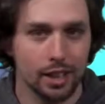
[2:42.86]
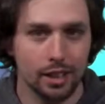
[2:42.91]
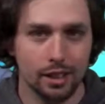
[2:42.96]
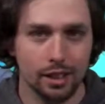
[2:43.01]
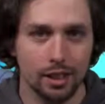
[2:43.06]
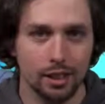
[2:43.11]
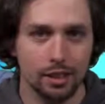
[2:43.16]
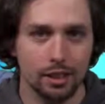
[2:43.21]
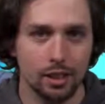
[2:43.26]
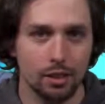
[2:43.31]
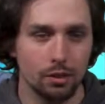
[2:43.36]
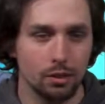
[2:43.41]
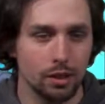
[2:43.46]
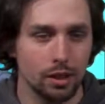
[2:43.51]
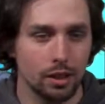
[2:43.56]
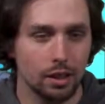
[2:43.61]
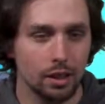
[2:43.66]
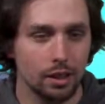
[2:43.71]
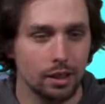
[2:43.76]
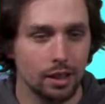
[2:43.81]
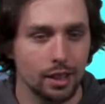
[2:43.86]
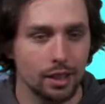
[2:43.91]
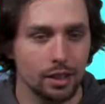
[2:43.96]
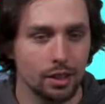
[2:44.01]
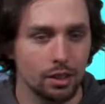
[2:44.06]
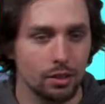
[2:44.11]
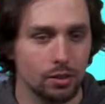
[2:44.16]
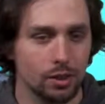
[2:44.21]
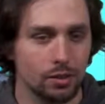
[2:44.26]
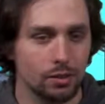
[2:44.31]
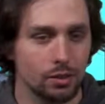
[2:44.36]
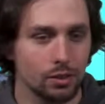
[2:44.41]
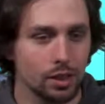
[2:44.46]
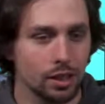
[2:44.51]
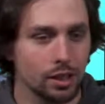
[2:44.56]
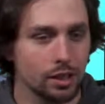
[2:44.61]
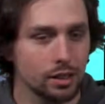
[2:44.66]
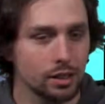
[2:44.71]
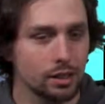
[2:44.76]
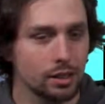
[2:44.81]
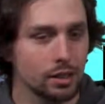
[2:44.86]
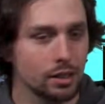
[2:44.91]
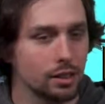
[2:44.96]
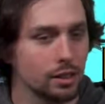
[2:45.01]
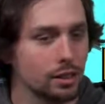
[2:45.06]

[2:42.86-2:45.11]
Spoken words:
I think that's how Rift works.